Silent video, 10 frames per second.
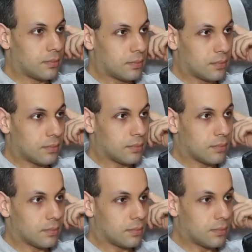
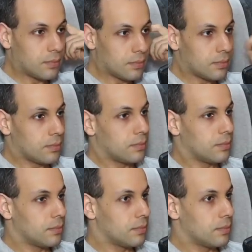
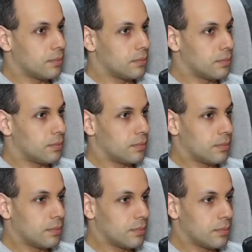
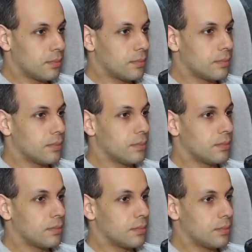
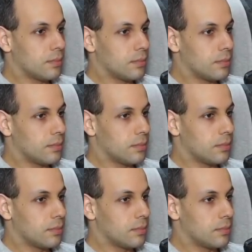
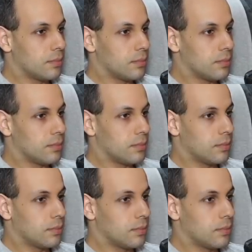
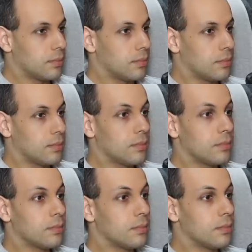
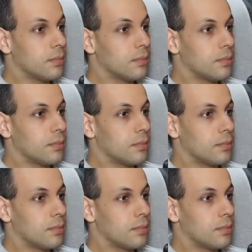Nothing is said.